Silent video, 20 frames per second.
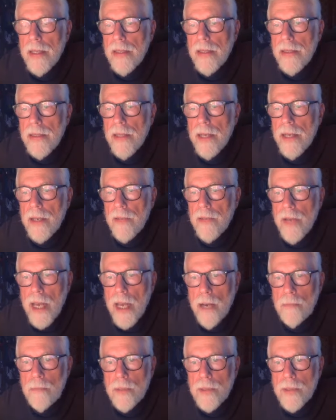not have
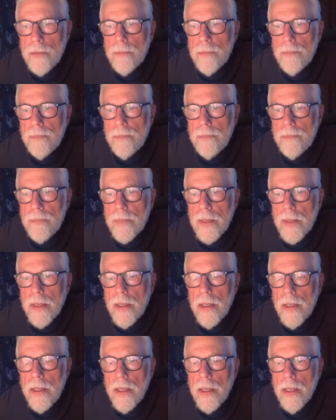happened.
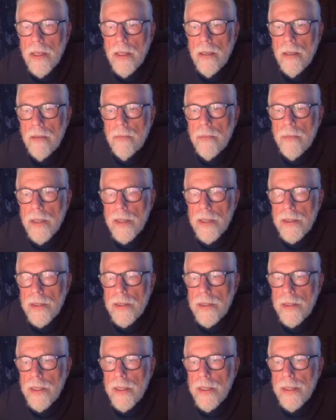
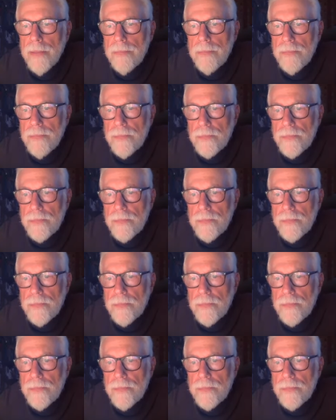But the